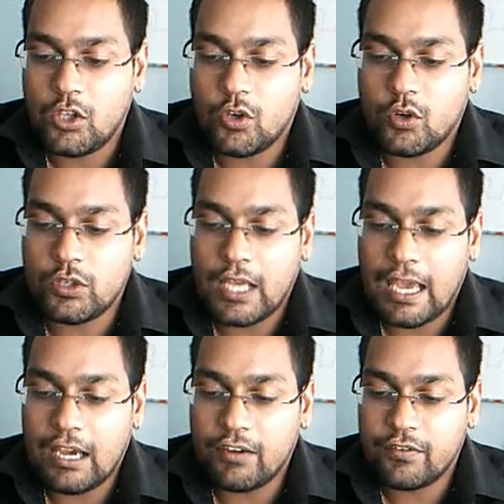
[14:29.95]
you could
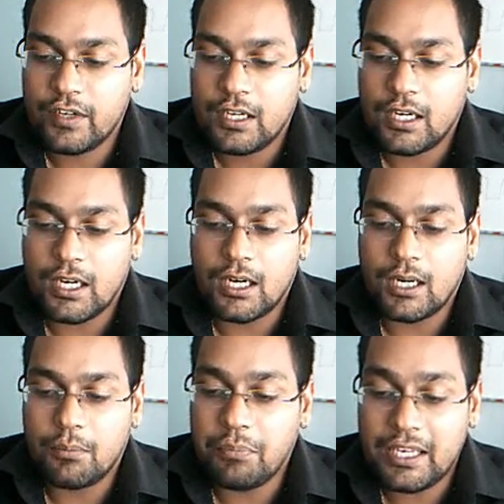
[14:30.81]
have
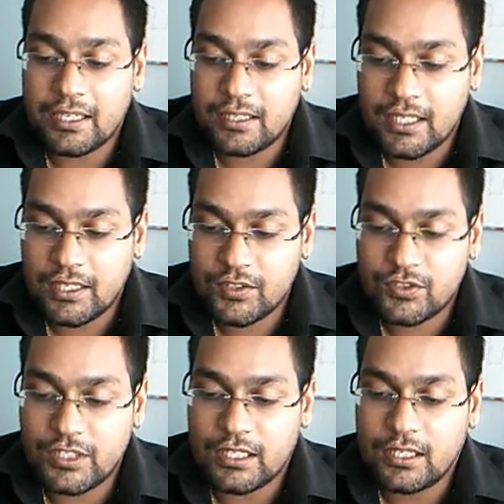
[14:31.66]
medical
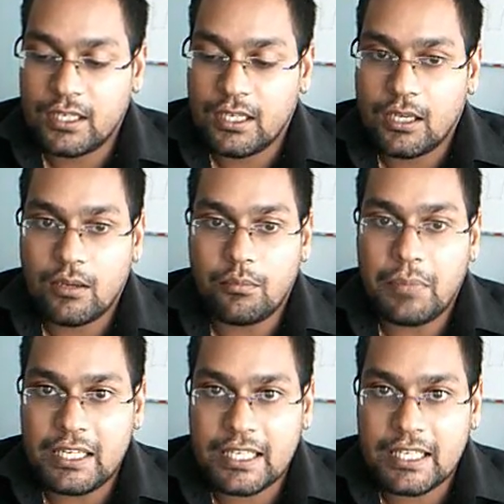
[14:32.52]
history,
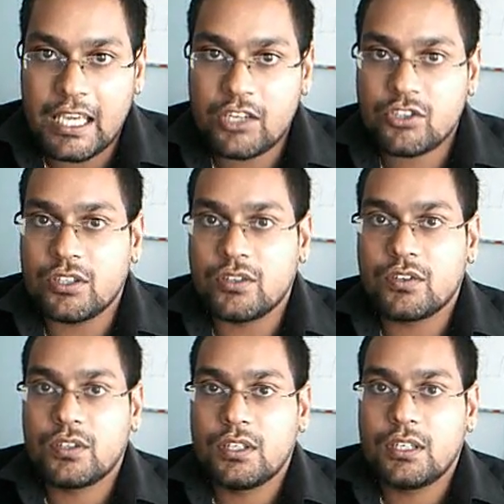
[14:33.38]

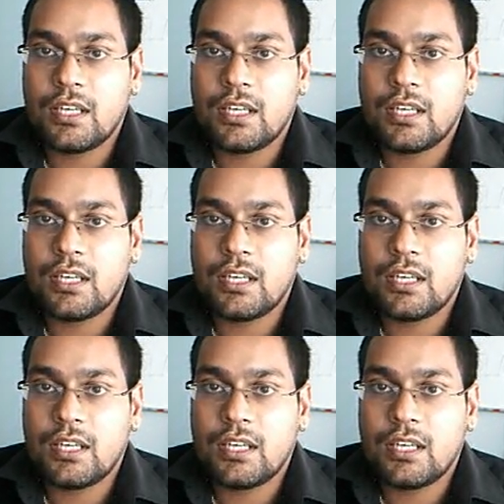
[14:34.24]
medications,